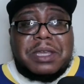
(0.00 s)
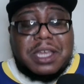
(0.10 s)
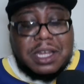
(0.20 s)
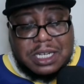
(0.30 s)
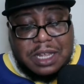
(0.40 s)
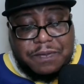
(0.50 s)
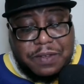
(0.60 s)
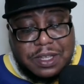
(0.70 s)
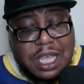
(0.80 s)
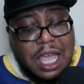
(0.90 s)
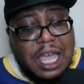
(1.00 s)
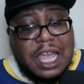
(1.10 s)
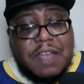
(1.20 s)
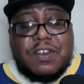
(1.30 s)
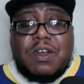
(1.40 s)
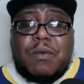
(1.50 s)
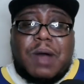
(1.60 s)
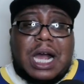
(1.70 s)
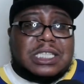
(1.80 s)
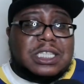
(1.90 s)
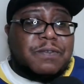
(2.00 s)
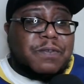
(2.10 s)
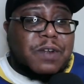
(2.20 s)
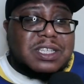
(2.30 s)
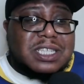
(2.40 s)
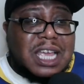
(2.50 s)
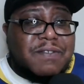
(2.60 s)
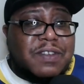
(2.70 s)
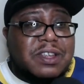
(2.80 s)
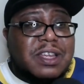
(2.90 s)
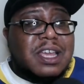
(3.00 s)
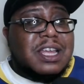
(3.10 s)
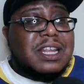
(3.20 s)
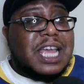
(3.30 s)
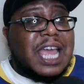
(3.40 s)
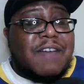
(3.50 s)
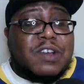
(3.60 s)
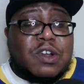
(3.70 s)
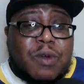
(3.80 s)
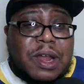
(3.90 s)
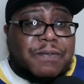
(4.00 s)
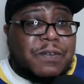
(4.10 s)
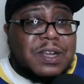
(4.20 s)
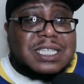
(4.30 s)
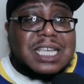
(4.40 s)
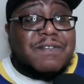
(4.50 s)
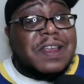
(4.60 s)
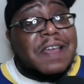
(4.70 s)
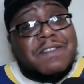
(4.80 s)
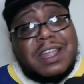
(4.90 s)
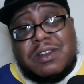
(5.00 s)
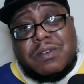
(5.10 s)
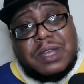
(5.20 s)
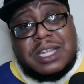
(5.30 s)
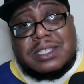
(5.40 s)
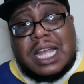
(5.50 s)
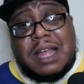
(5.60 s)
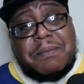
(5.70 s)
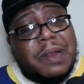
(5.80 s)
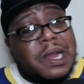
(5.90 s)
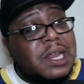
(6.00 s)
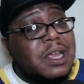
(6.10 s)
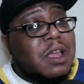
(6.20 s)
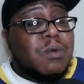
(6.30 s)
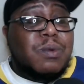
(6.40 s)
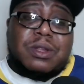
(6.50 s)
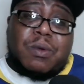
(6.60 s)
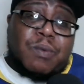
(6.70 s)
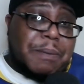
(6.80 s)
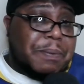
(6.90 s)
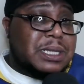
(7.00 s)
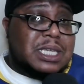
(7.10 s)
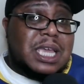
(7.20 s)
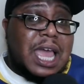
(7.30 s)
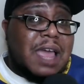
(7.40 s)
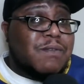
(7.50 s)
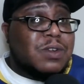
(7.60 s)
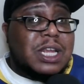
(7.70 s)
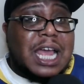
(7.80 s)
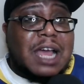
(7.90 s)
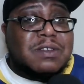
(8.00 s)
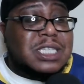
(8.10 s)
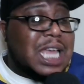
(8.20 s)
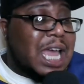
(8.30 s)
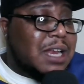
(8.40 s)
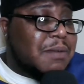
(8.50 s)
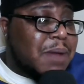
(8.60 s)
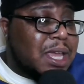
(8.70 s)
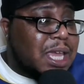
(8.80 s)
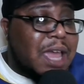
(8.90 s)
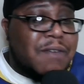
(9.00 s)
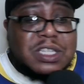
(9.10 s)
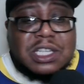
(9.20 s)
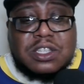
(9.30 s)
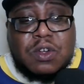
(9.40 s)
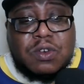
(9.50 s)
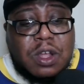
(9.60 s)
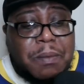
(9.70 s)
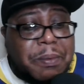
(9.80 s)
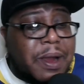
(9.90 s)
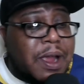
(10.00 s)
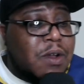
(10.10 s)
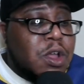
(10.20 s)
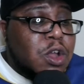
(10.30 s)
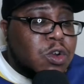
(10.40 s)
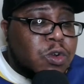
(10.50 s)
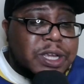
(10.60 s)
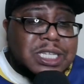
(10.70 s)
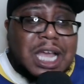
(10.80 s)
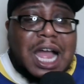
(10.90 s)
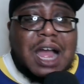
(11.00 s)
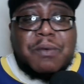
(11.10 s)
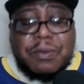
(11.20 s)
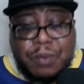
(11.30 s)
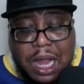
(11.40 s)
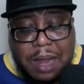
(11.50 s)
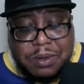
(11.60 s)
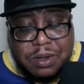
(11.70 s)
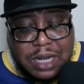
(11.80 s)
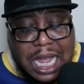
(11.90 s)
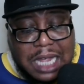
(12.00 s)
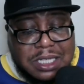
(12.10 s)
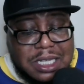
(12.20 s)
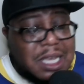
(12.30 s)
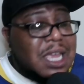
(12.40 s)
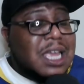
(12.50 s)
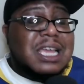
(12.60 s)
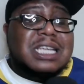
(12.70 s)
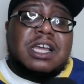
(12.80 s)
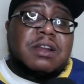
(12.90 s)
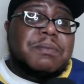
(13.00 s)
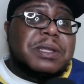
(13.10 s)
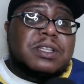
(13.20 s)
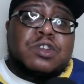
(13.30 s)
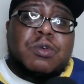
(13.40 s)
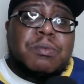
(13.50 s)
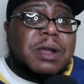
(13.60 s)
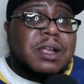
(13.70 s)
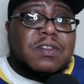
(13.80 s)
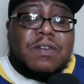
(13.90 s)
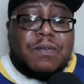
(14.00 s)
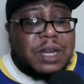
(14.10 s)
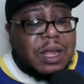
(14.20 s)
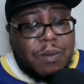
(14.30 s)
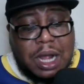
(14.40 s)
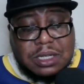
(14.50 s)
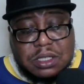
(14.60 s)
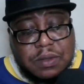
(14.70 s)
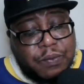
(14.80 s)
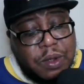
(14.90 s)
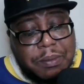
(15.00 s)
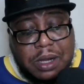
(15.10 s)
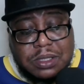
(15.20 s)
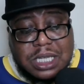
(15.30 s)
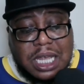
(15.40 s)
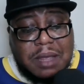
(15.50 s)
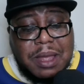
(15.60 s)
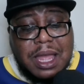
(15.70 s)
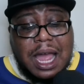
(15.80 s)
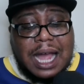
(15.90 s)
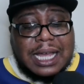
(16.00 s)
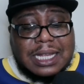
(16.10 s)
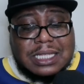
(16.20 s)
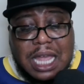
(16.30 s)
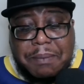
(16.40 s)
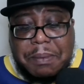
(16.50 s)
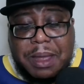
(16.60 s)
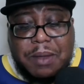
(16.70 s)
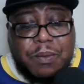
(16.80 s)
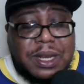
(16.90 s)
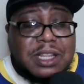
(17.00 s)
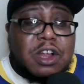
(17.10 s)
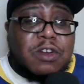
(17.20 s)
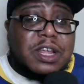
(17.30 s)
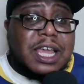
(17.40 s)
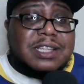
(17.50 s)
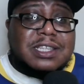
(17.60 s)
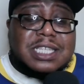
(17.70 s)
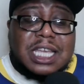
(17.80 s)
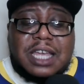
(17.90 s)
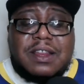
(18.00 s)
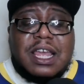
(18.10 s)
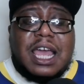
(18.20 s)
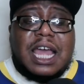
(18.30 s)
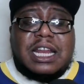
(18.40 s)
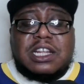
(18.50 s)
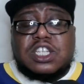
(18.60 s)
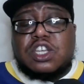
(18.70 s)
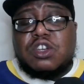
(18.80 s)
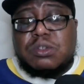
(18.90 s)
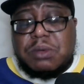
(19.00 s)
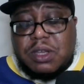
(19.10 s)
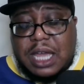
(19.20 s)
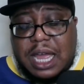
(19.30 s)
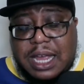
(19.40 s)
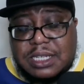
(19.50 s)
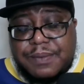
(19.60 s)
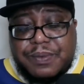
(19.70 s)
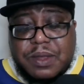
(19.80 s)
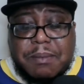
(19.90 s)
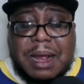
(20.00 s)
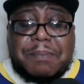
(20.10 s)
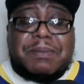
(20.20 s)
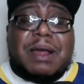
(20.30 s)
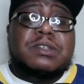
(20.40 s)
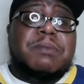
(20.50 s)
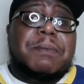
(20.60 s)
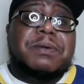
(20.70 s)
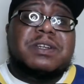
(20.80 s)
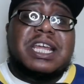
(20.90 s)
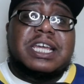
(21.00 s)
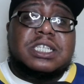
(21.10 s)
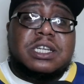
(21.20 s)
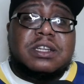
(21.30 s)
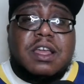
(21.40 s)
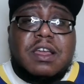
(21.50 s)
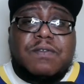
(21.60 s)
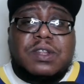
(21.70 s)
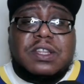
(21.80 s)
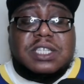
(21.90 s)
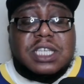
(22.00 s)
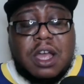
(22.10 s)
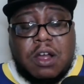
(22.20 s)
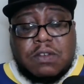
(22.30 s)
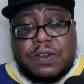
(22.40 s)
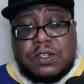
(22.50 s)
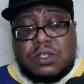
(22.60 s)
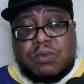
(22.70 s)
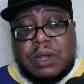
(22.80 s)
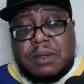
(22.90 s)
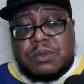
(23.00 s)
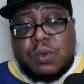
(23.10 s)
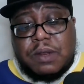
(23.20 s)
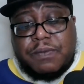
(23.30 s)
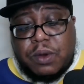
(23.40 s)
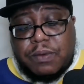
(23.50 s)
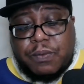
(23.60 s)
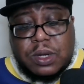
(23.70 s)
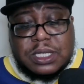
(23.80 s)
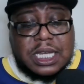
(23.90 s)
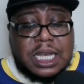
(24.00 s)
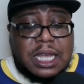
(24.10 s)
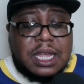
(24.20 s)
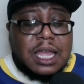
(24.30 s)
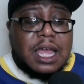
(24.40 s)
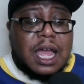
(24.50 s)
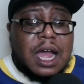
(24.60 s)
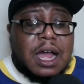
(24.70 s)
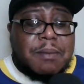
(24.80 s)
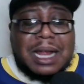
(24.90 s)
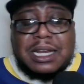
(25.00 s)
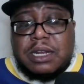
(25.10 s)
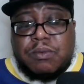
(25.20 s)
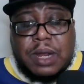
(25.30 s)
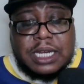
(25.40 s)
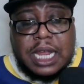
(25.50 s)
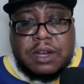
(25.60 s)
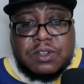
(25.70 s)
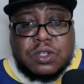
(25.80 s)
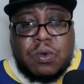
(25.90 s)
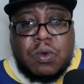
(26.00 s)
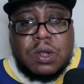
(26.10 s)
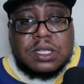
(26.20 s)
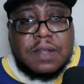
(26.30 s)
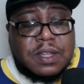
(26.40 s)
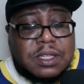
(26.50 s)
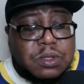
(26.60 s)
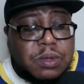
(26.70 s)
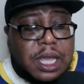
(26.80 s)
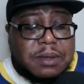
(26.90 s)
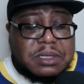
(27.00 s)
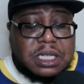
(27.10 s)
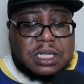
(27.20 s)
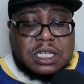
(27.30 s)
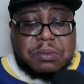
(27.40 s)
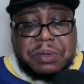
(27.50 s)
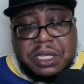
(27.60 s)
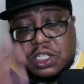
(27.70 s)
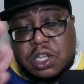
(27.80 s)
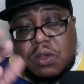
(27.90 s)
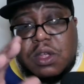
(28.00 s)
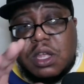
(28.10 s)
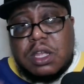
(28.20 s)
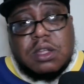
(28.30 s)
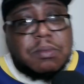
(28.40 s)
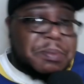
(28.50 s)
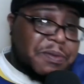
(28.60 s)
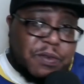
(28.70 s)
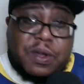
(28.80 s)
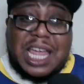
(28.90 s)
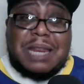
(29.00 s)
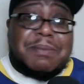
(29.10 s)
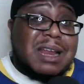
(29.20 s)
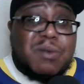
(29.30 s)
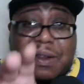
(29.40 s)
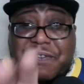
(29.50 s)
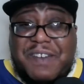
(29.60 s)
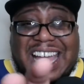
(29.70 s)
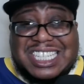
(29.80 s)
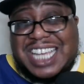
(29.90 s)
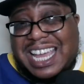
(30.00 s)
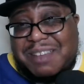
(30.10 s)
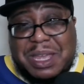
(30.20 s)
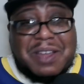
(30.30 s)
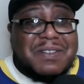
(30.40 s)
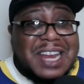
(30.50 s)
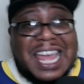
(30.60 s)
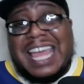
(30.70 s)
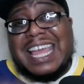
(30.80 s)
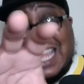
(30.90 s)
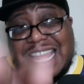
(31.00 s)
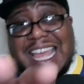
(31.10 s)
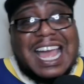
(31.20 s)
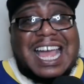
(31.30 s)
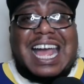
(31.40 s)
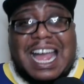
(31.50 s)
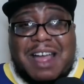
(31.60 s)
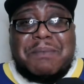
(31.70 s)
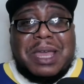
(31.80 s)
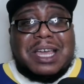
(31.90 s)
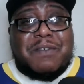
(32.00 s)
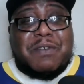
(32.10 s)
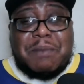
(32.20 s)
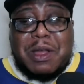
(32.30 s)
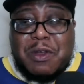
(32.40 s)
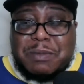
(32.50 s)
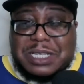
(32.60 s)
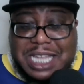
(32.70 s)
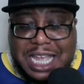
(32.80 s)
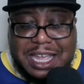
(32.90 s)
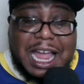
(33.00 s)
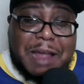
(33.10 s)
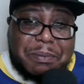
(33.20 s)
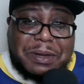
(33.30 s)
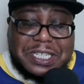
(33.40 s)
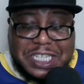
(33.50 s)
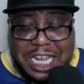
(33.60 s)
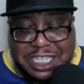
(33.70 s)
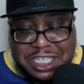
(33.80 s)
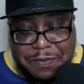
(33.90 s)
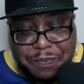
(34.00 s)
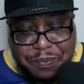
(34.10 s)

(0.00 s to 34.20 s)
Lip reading: young defense. Even though Washington front 7, they have a great front 7. If they don't hit Tom Brady with the weapons he have on that outside, and Mike Evans, Antonio Brown, Chris Godwin, Rob Gronkowski, it's going to be too much for that Washington football team. I got Tampa Bay winning 38-10. And then, excuse me, you guys, that was my prediction for the Seahawks versus Rams, 24-14. I didn't write down the scores of the 2 games that they split. So before anybody want to fact check me on that, I'll make up for my own mistake. I appreciate you.